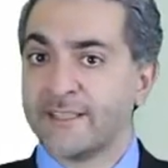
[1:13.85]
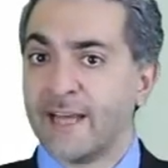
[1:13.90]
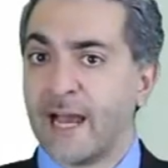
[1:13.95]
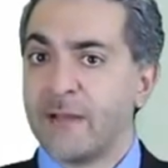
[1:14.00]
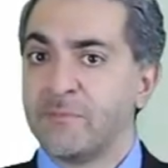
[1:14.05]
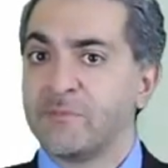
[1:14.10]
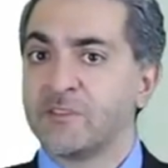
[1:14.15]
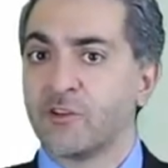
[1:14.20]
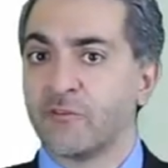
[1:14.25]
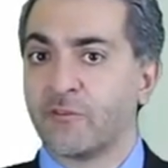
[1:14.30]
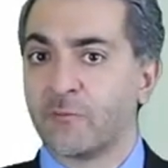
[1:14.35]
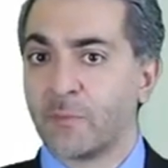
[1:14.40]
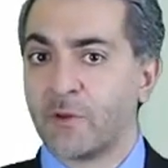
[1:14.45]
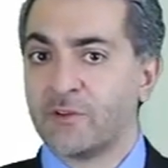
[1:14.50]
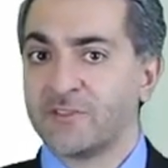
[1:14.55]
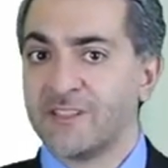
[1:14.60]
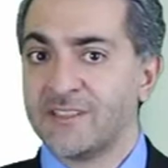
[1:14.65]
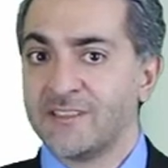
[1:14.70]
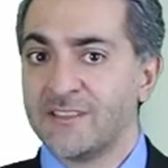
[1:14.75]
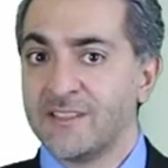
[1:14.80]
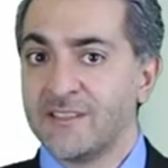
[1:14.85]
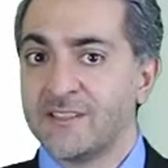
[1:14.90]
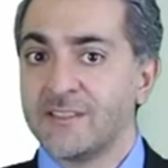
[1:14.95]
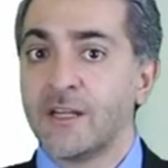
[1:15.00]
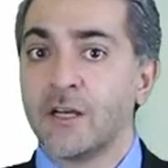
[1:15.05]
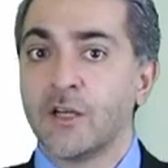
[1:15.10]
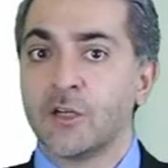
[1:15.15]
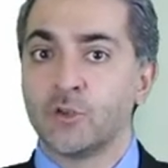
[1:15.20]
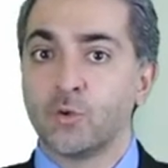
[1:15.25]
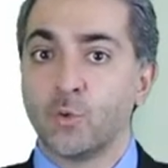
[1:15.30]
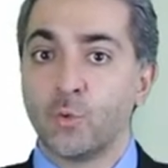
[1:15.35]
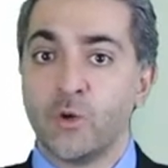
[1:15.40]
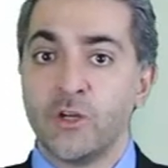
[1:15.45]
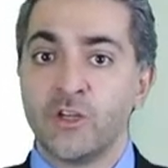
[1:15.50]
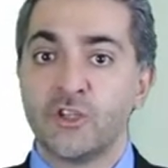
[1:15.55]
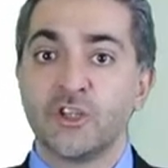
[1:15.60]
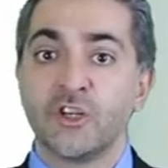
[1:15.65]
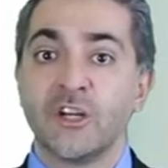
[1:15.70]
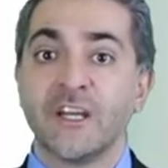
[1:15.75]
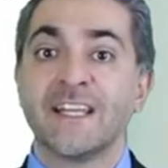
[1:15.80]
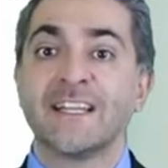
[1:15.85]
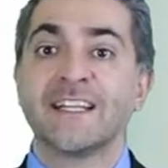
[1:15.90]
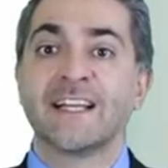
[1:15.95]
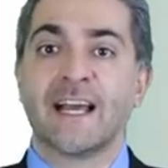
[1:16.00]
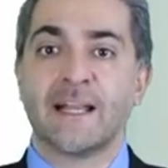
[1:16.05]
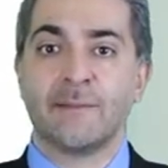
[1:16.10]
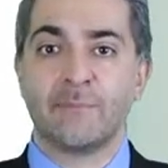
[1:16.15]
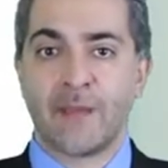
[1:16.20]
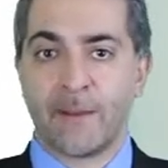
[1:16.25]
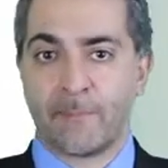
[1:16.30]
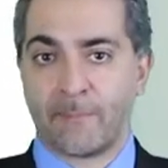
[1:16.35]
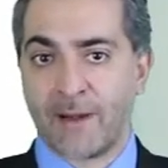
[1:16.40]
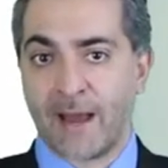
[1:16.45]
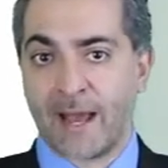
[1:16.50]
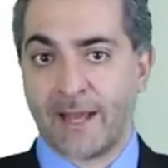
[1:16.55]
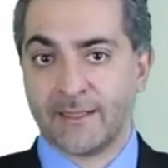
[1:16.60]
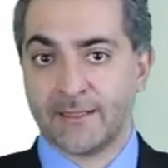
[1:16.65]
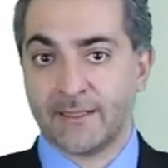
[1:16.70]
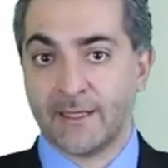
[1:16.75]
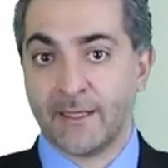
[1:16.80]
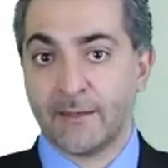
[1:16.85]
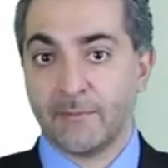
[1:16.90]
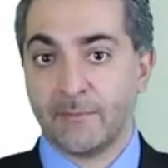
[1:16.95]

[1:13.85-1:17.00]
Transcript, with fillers: types of processes to which it can be applied,